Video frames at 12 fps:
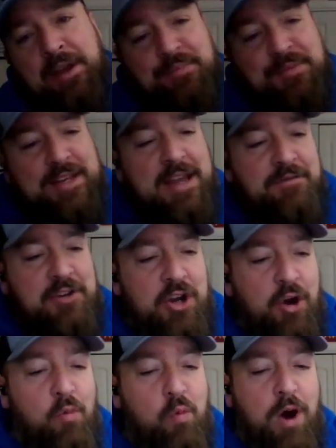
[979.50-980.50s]
you never
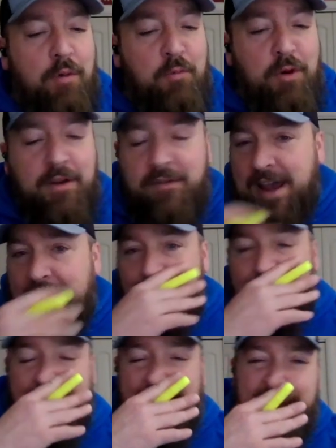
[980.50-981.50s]
know what would have
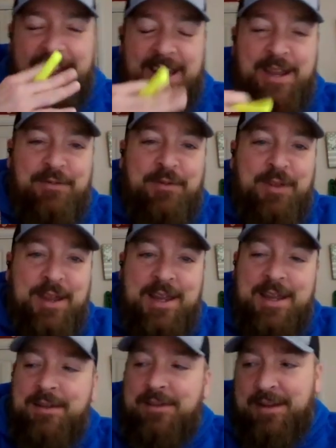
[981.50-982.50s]
happened if
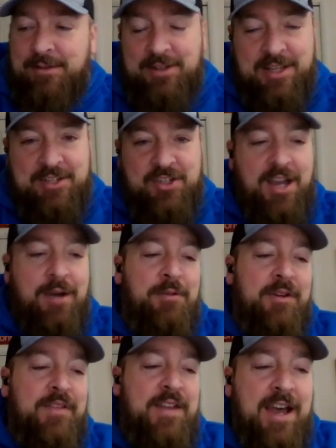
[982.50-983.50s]
that shot
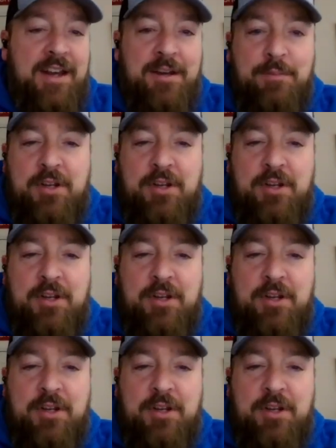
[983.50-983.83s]
would have counted,